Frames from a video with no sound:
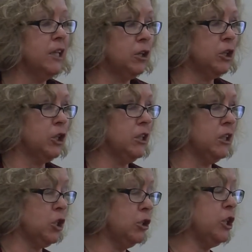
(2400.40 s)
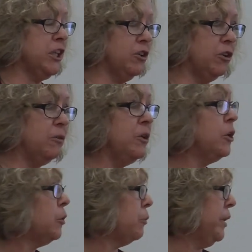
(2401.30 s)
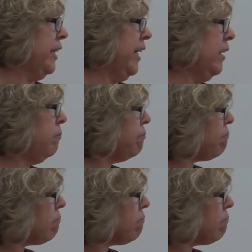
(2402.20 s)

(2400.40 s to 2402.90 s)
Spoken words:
liturgical reading.